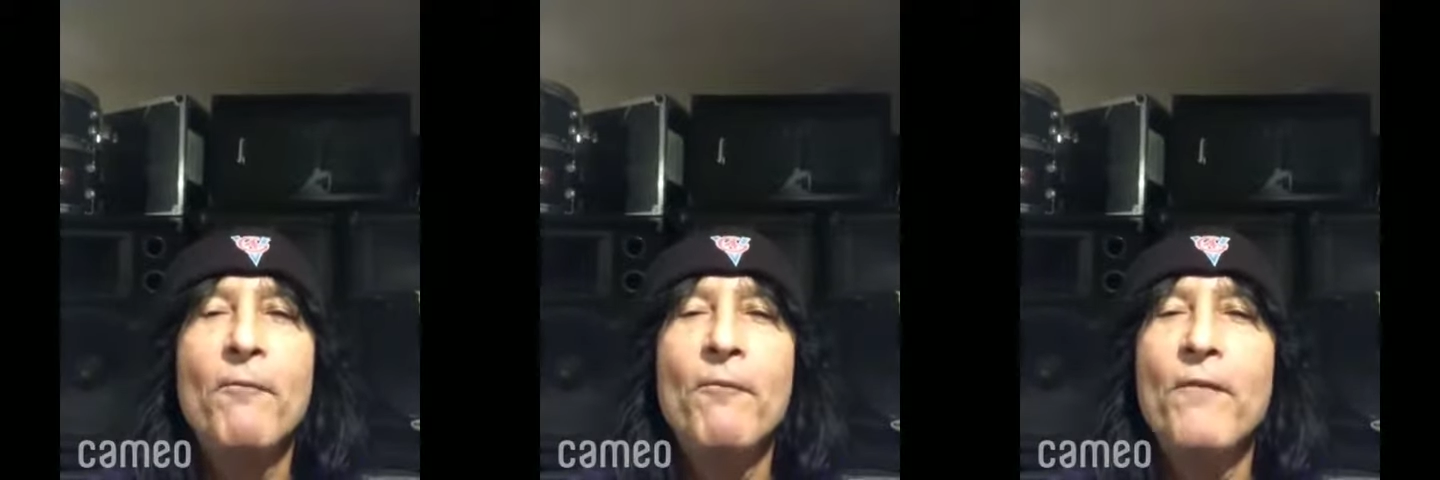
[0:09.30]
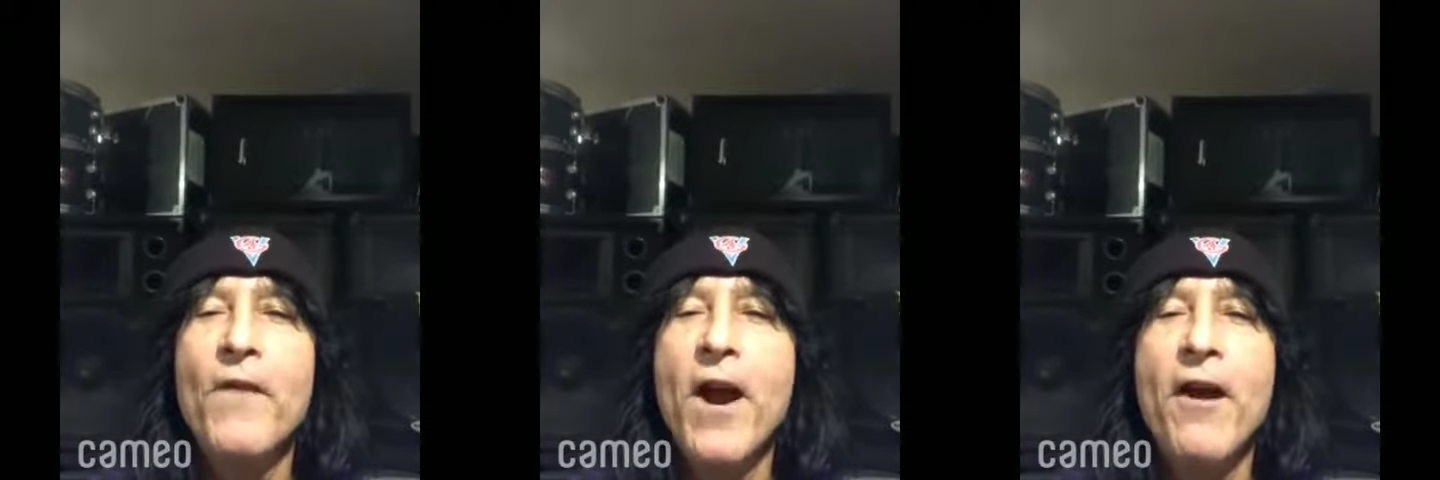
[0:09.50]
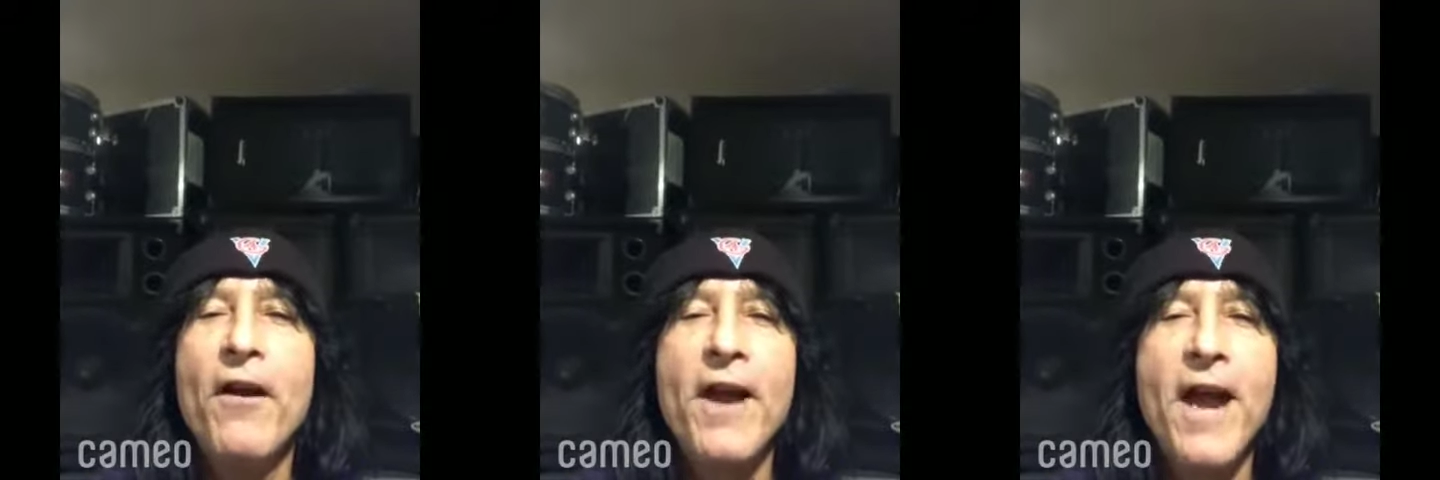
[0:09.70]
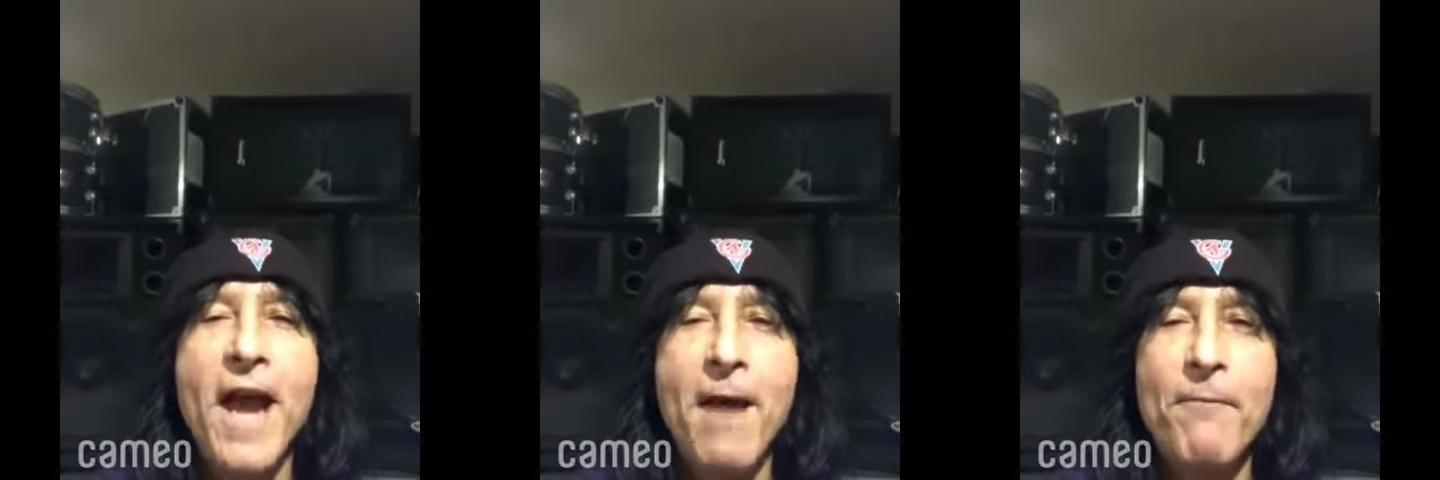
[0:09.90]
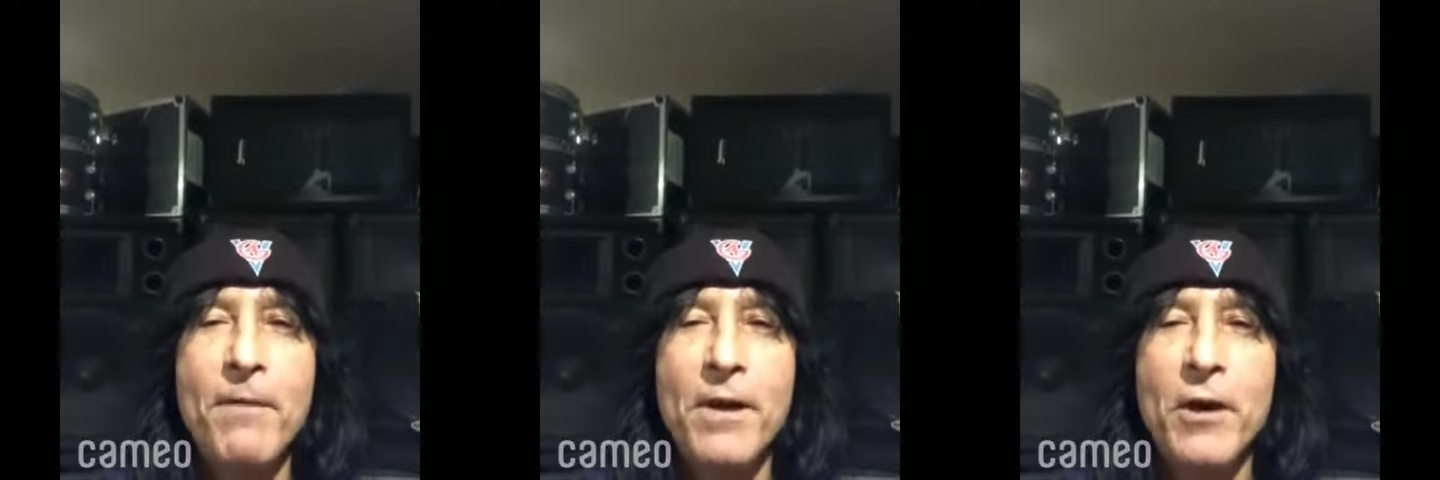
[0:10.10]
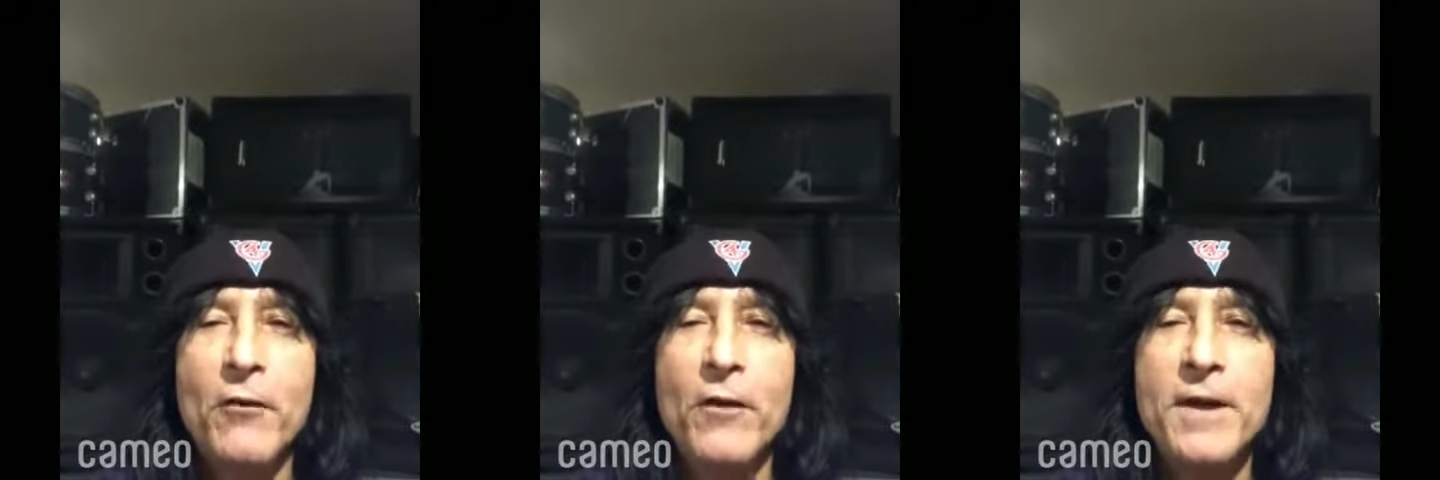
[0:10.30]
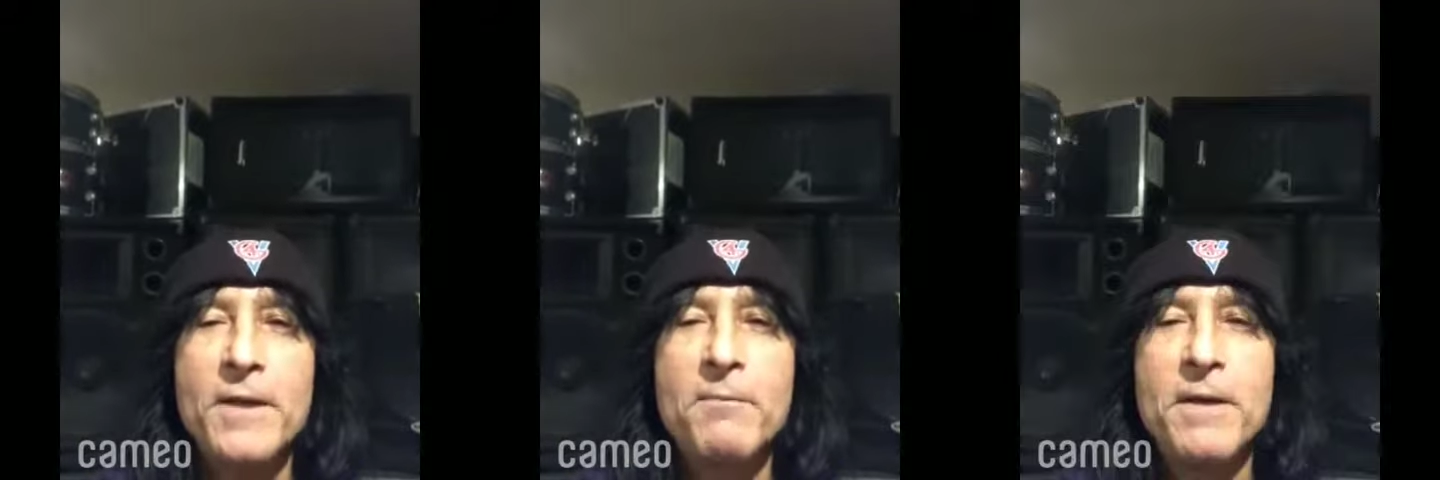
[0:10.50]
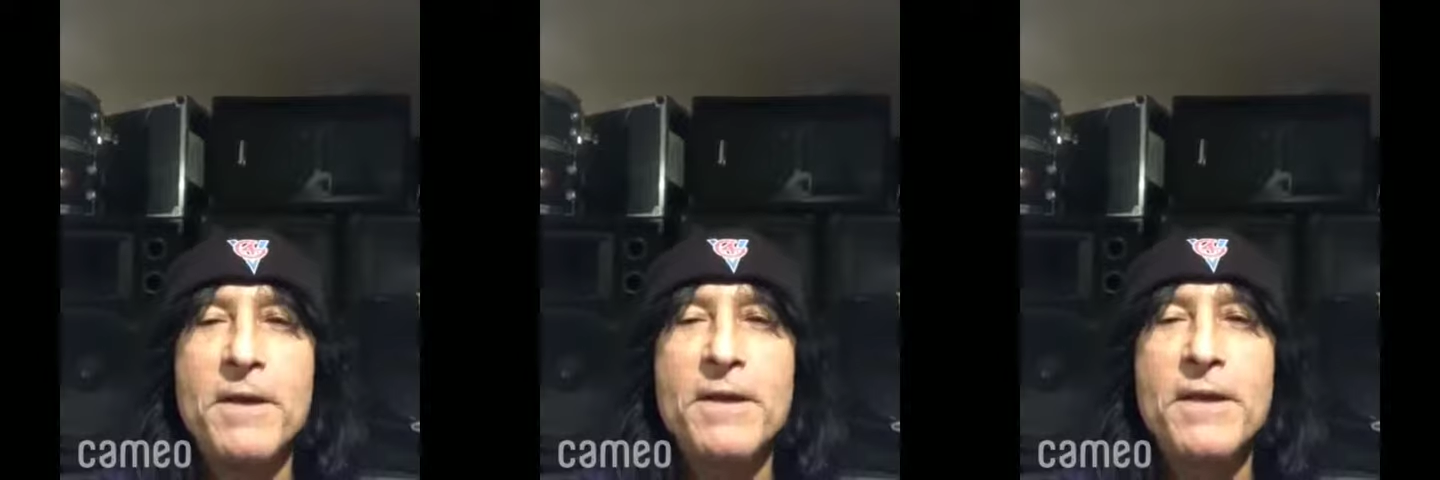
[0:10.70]
very happy
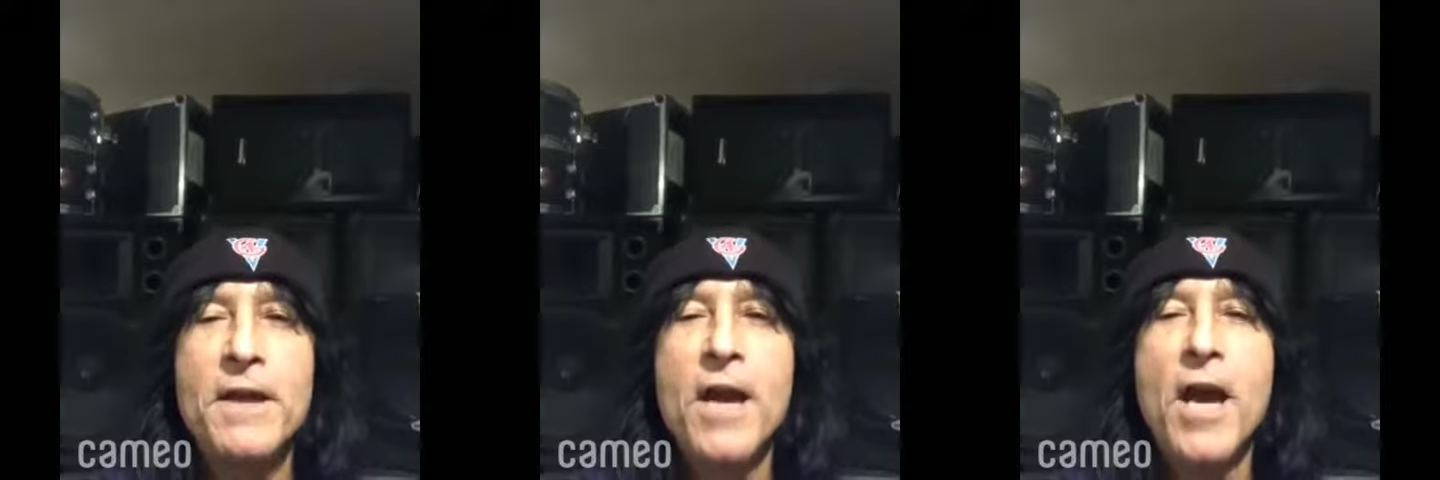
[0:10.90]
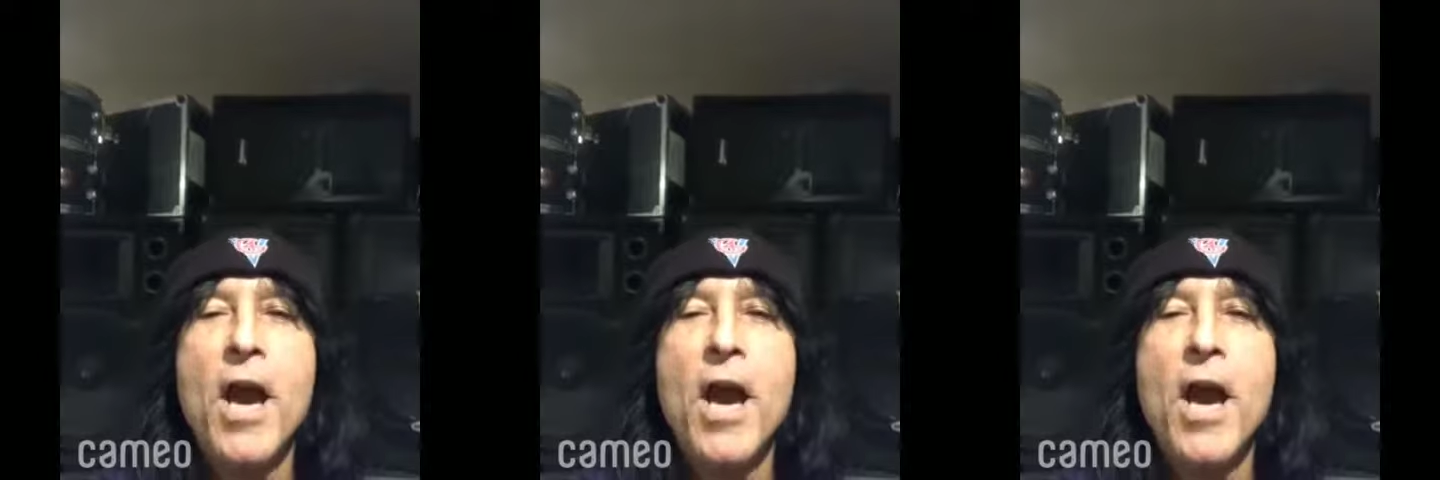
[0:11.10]
Christmas.